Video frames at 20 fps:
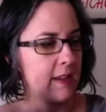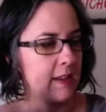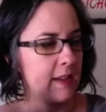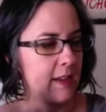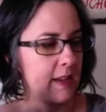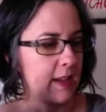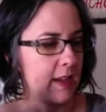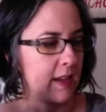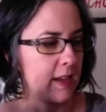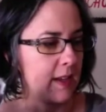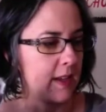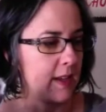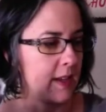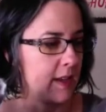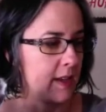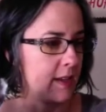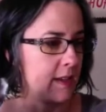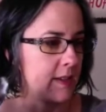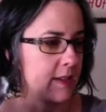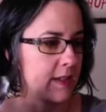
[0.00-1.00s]

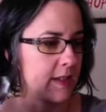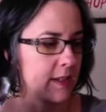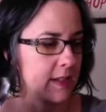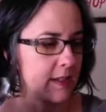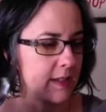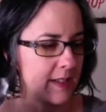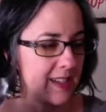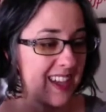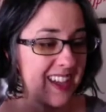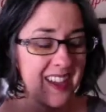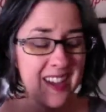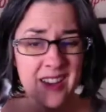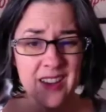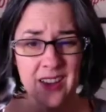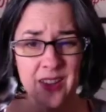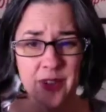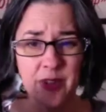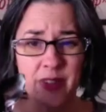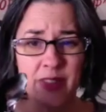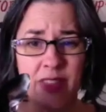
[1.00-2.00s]
And yeah,
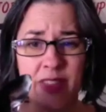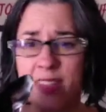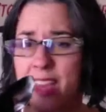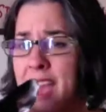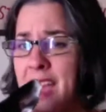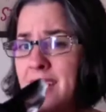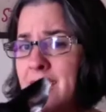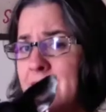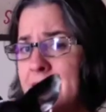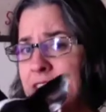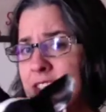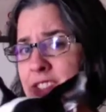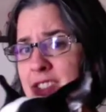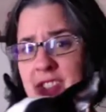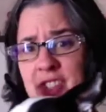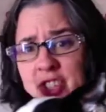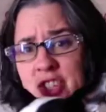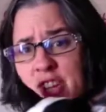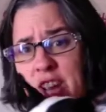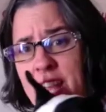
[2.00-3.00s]
other than that, let's
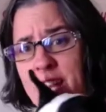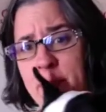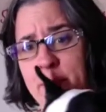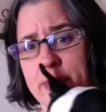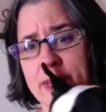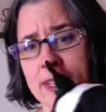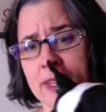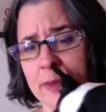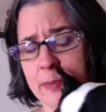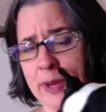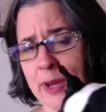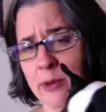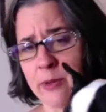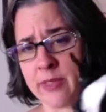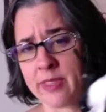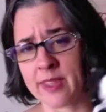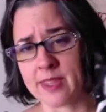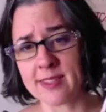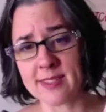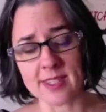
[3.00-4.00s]
just chat a bit about
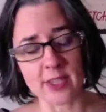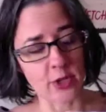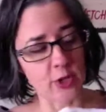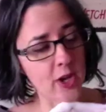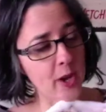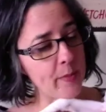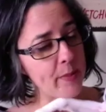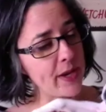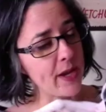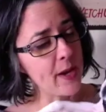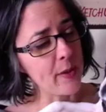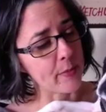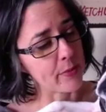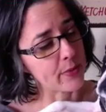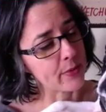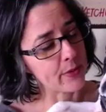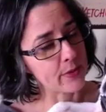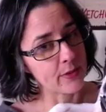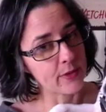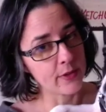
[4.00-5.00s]
things that are coming up.
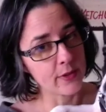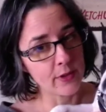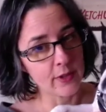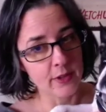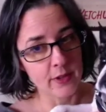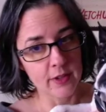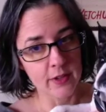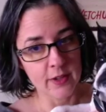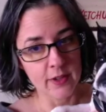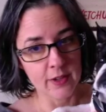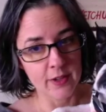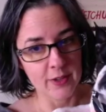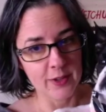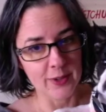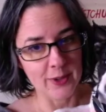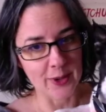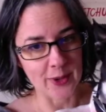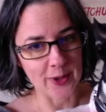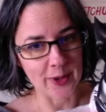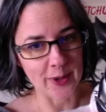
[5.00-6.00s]

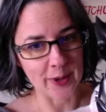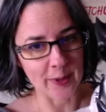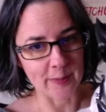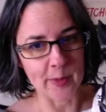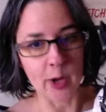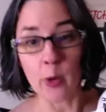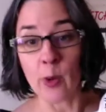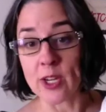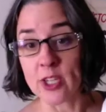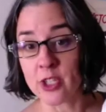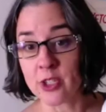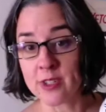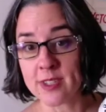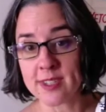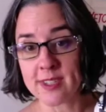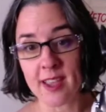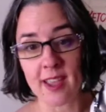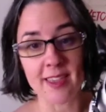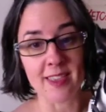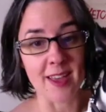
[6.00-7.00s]
Oh, I should
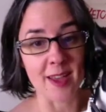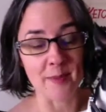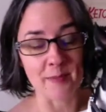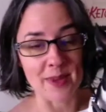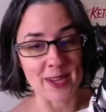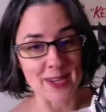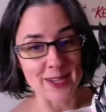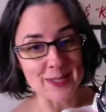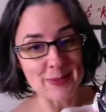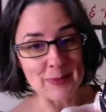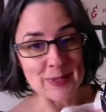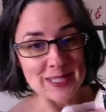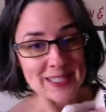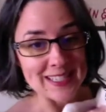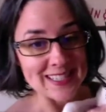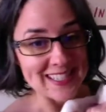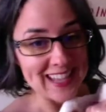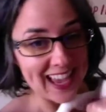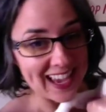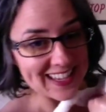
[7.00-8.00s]
say that my husband
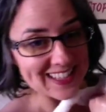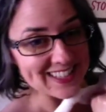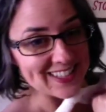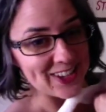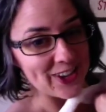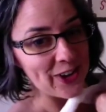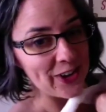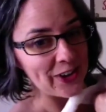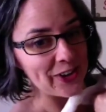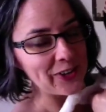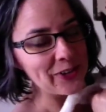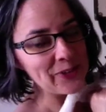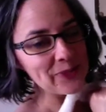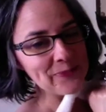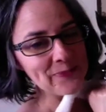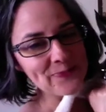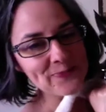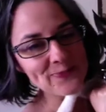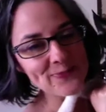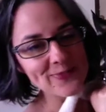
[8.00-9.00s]
has cast on
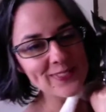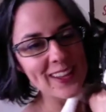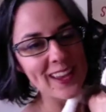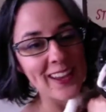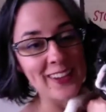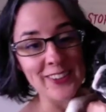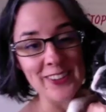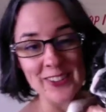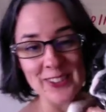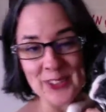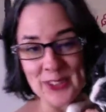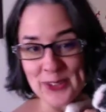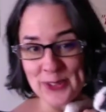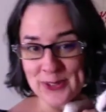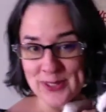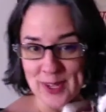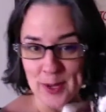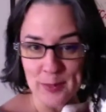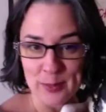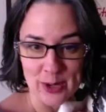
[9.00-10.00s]
a new
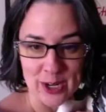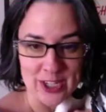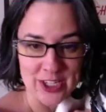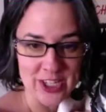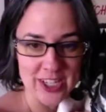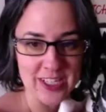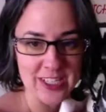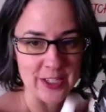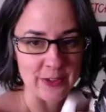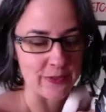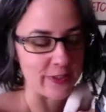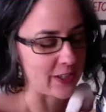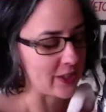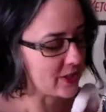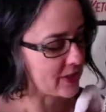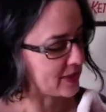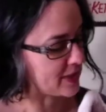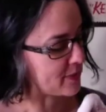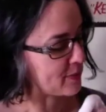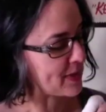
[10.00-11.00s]
knit project. He
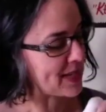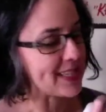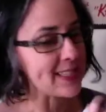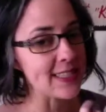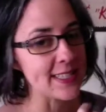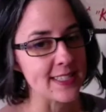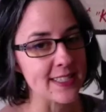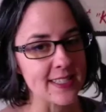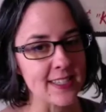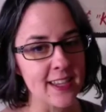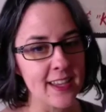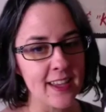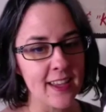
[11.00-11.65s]
finished his mitts.